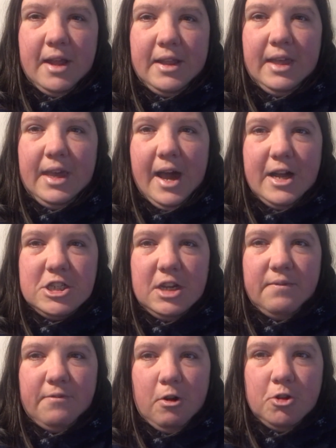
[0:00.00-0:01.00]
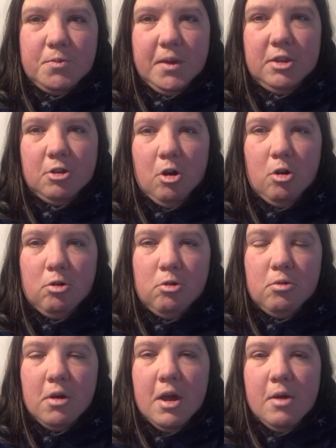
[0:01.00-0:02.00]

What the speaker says: And he actually involves me in the whole